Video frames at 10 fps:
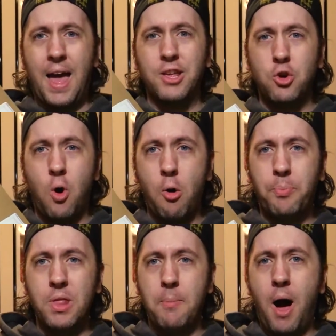you
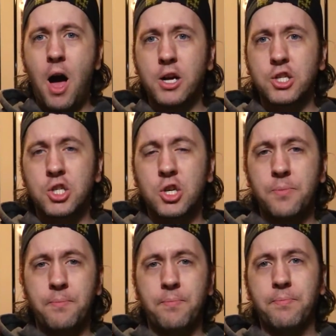open the box
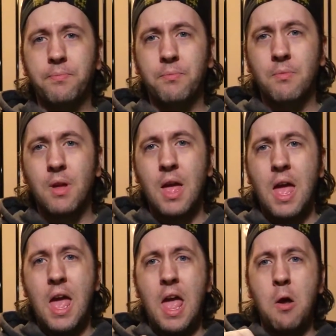
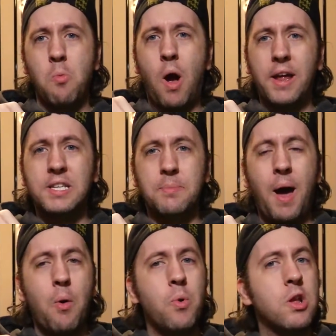and rise
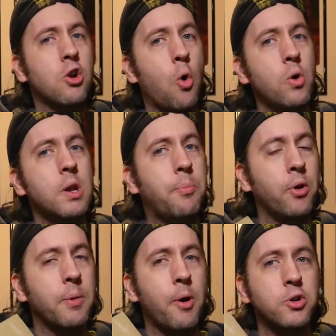about when you're going to
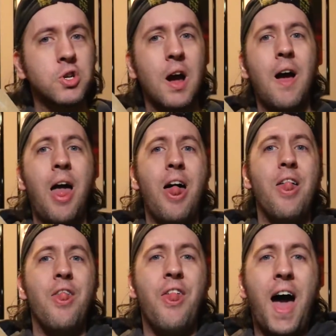pull the poster out,
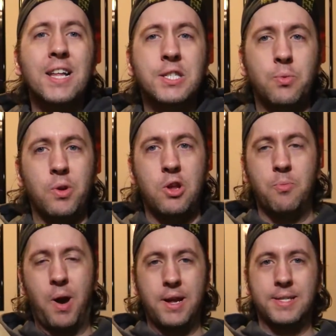that's when you
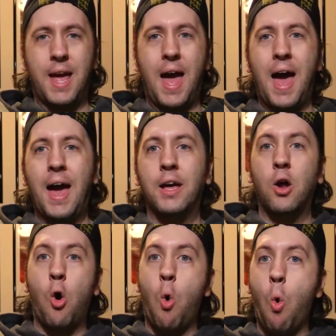break to add.